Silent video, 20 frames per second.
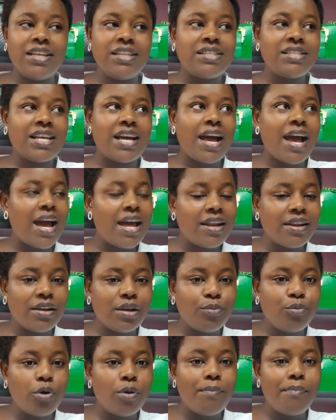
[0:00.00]
It's
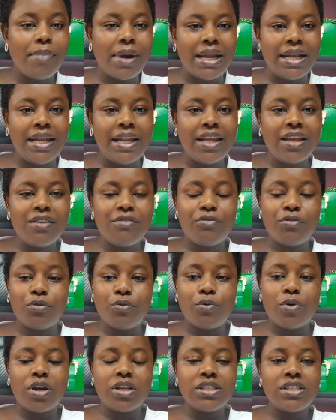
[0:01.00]
100 bob per day if you
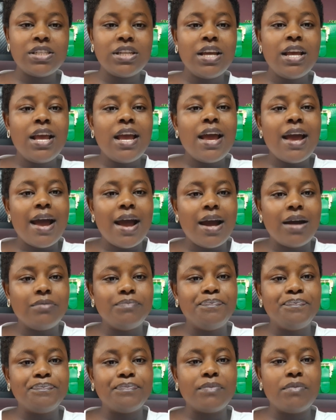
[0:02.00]
want
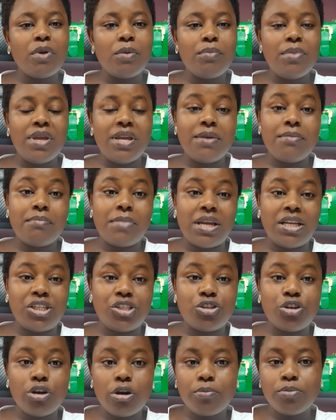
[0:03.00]
maybe my
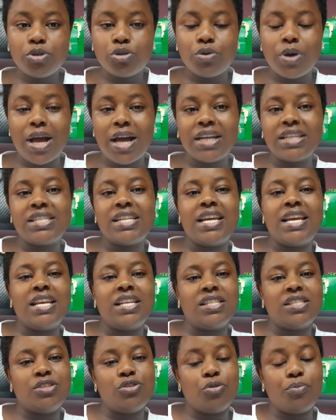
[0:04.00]
shop to act
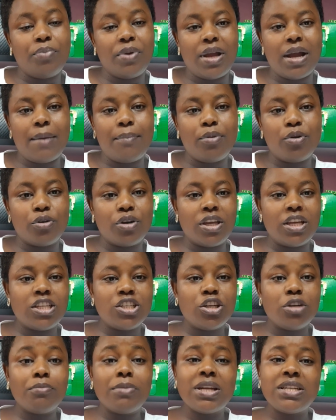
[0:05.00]
as your pickup location.